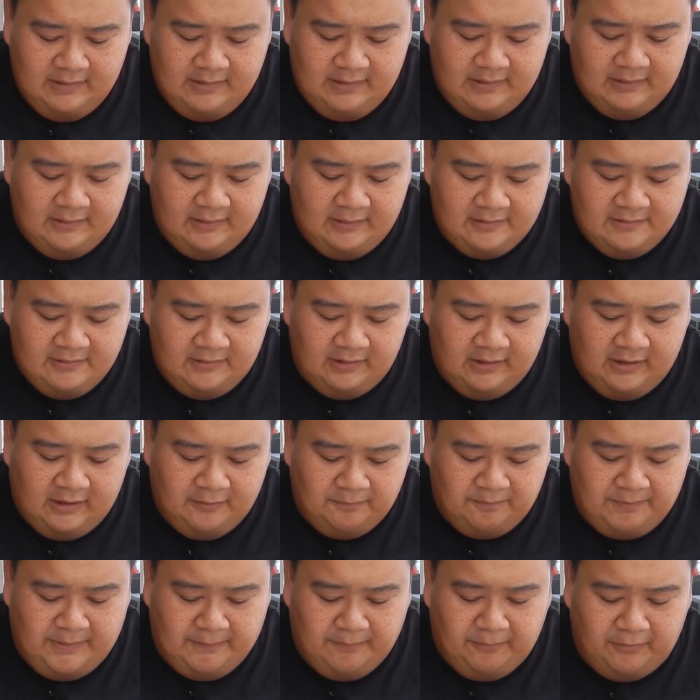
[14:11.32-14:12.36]
And there's a lot
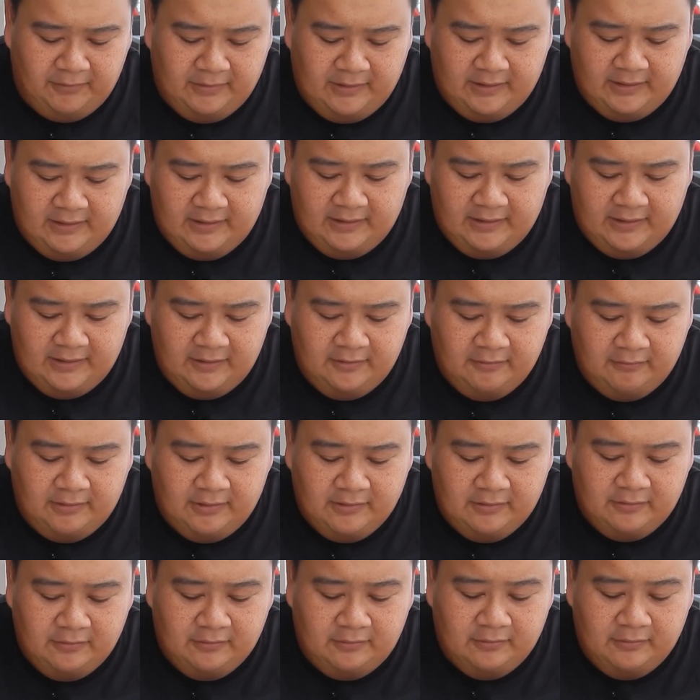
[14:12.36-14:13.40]
of people there and I don't
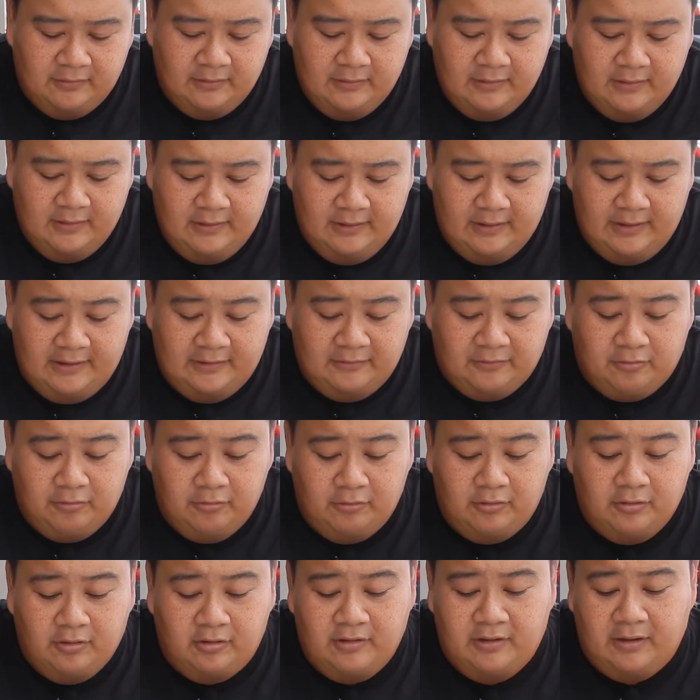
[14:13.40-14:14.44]
want to
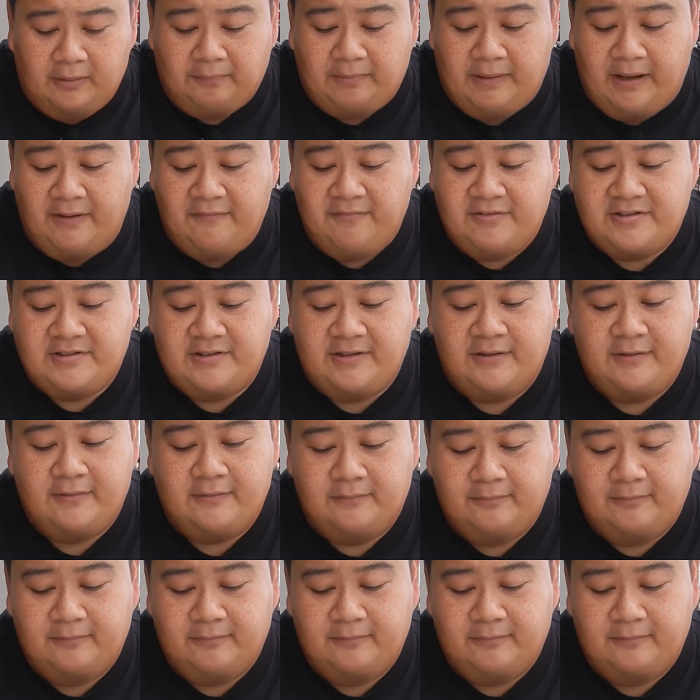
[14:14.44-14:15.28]
intrude on their privacy.